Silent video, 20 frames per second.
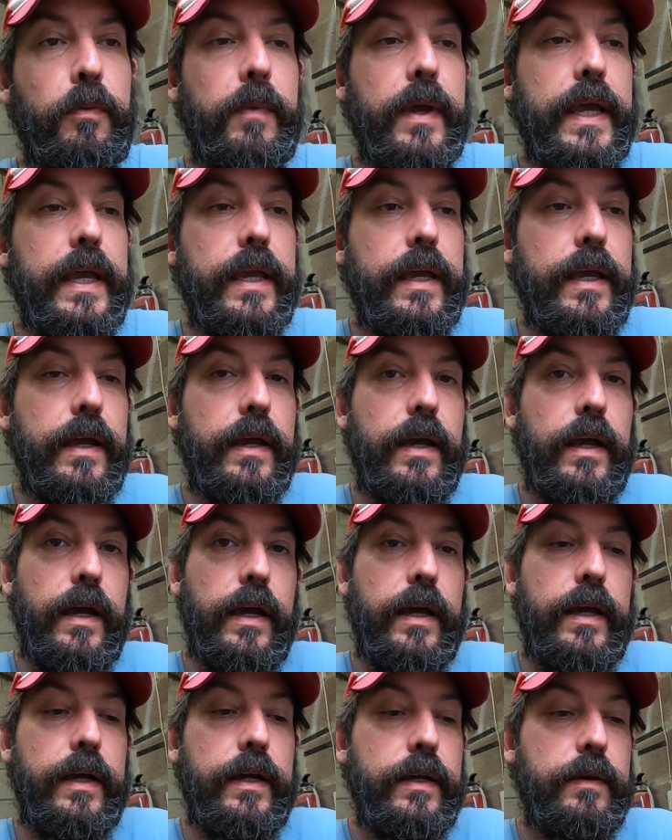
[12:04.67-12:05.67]
put
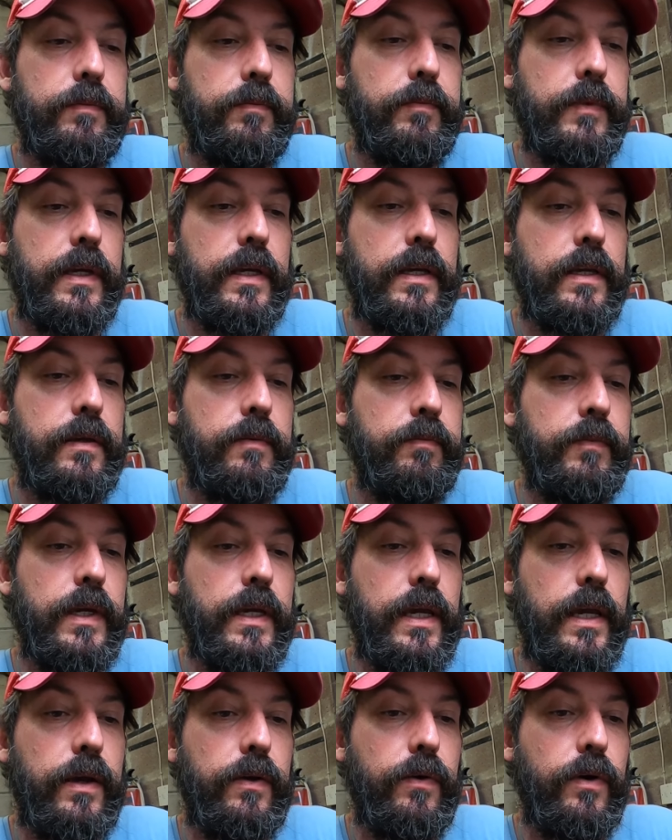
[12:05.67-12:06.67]

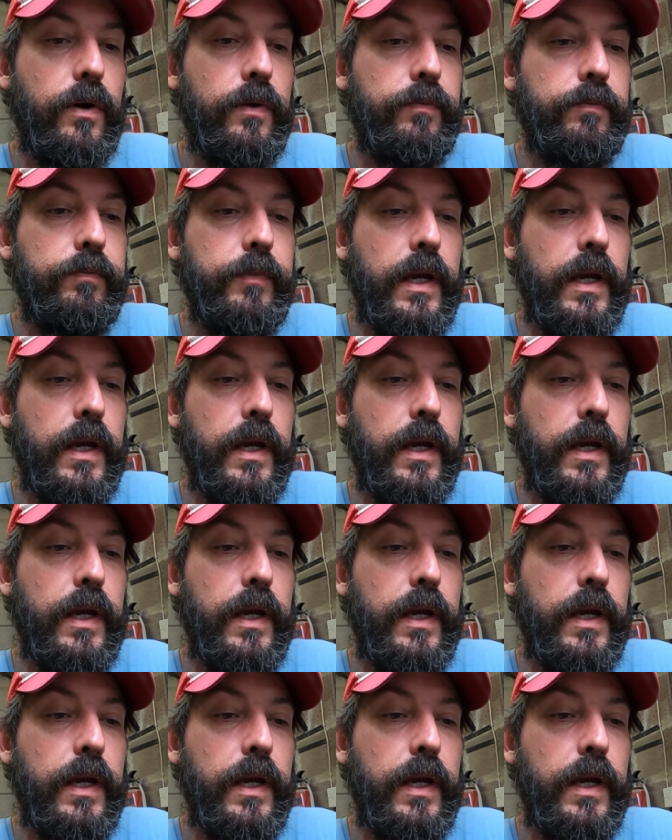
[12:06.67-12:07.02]
my gear on,